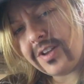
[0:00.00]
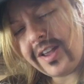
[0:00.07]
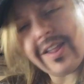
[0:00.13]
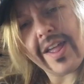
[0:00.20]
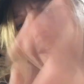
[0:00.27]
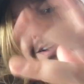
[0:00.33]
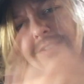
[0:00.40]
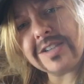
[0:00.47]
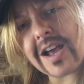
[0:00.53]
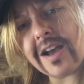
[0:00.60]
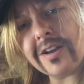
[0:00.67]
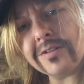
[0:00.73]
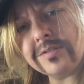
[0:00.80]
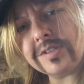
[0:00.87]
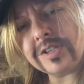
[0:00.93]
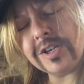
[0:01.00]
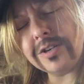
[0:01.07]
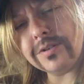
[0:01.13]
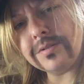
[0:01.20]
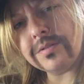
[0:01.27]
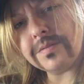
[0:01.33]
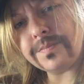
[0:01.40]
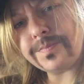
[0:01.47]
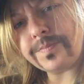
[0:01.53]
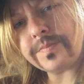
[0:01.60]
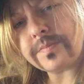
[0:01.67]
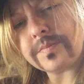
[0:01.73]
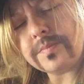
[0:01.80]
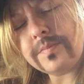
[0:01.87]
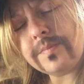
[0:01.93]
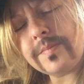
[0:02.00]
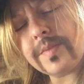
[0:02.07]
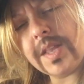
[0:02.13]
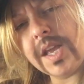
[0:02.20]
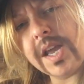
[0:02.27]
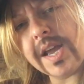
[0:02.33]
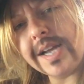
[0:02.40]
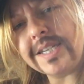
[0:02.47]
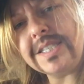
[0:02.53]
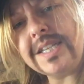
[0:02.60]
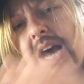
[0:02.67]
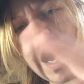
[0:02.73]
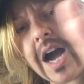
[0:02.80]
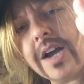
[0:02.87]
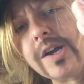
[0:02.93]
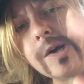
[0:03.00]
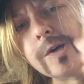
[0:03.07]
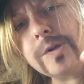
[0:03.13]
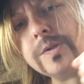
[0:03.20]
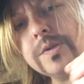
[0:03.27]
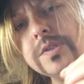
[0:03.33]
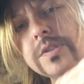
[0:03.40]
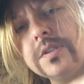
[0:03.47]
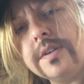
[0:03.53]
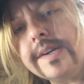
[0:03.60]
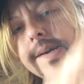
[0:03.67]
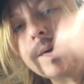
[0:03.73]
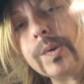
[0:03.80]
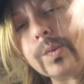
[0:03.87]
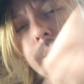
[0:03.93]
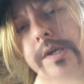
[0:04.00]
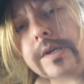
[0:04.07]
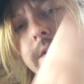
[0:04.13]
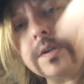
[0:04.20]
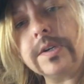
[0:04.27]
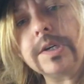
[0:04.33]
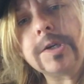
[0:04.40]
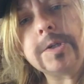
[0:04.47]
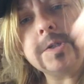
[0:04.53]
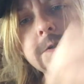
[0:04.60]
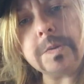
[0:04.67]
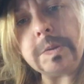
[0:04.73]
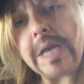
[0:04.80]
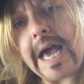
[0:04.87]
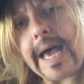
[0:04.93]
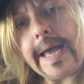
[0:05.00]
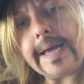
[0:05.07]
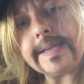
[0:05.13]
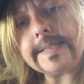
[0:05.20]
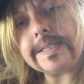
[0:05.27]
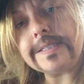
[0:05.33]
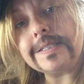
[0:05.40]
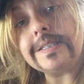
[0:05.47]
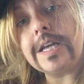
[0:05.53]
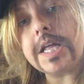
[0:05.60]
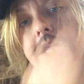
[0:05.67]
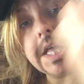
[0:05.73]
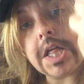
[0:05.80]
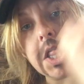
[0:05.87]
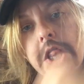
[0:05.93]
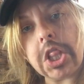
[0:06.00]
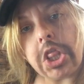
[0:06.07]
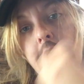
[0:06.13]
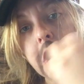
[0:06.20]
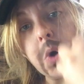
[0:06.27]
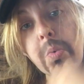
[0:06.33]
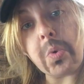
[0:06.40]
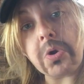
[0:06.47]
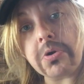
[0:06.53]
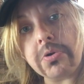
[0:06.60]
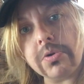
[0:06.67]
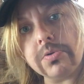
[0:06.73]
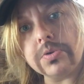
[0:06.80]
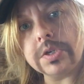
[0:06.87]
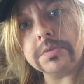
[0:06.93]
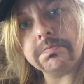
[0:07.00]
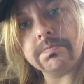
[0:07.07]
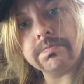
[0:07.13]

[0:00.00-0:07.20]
He likes tacos too. Tacos will unite the world.